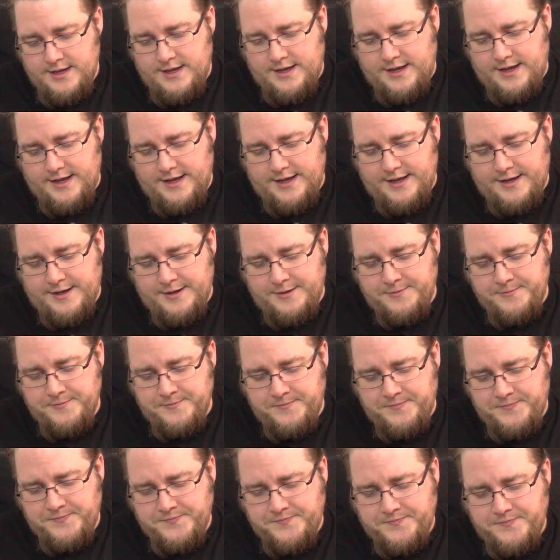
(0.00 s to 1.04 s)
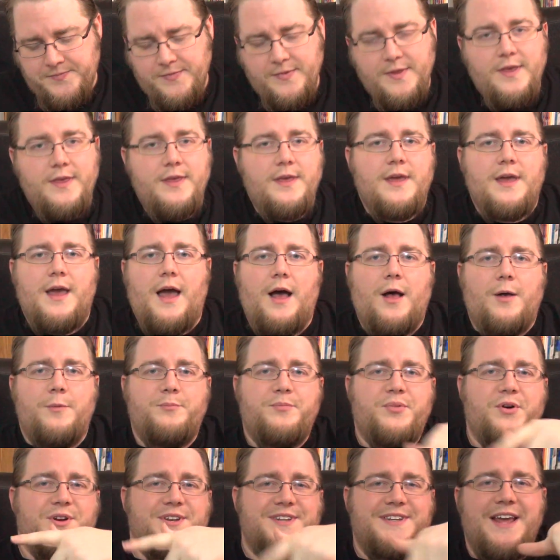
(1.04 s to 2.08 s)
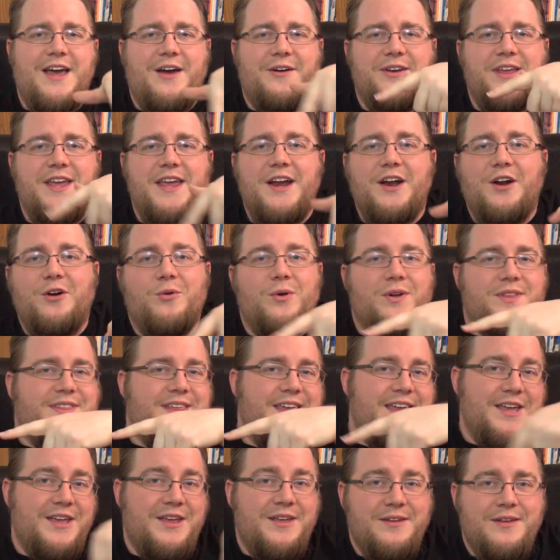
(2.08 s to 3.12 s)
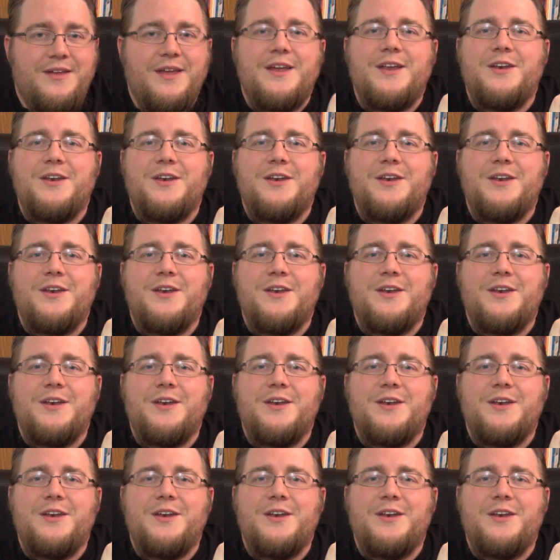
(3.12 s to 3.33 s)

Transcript: I'll put down here what the